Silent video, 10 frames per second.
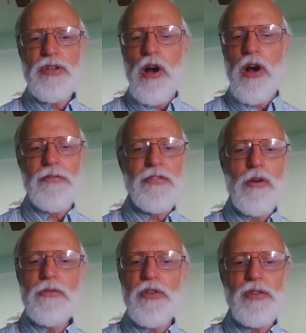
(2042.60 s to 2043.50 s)
often
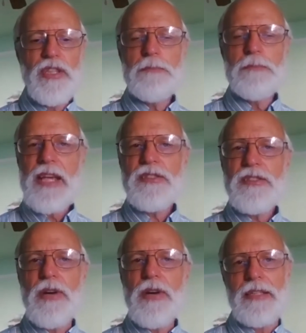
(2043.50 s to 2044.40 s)
overtly base
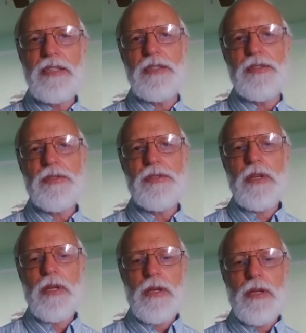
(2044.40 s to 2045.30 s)
their ideas
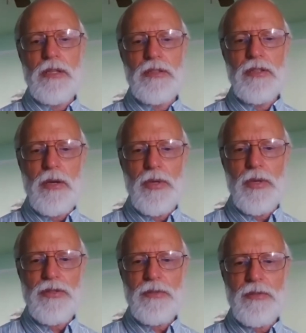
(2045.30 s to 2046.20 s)
on
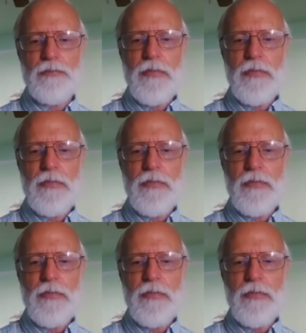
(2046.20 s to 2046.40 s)
Darwinism.